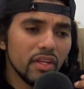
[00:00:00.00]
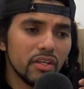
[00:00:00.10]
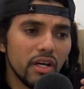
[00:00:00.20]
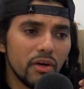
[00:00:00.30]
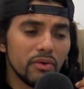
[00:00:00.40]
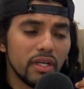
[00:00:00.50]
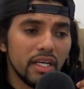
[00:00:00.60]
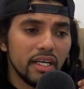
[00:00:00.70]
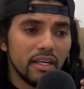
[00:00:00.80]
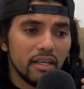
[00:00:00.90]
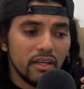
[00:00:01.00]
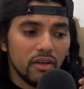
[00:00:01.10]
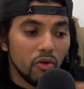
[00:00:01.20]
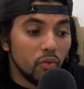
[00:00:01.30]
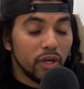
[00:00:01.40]
Now,
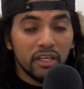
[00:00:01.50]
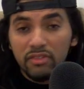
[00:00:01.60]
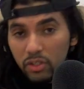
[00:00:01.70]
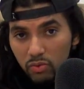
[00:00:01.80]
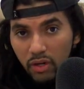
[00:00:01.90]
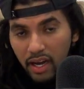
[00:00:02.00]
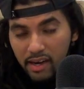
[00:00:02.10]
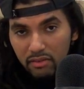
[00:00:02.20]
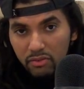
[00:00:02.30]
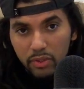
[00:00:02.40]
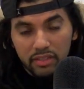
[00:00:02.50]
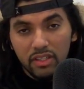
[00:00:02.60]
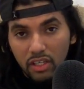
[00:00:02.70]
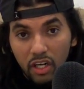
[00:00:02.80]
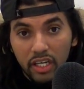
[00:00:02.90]
whatever you have, whatever
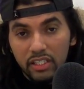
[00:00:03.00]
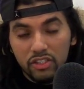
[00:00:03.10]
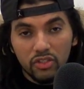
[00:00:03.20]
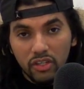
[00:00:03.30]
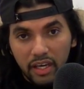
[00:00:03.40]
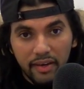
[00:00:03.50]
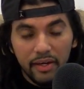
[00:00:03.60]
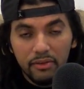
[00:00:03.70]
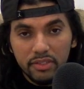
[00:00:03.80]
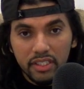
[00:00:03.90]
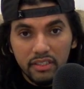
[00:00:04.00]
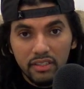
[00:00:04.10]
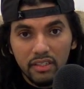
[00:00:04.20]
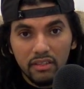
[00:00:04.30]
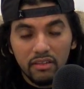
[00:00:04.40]
luggage you're carrying,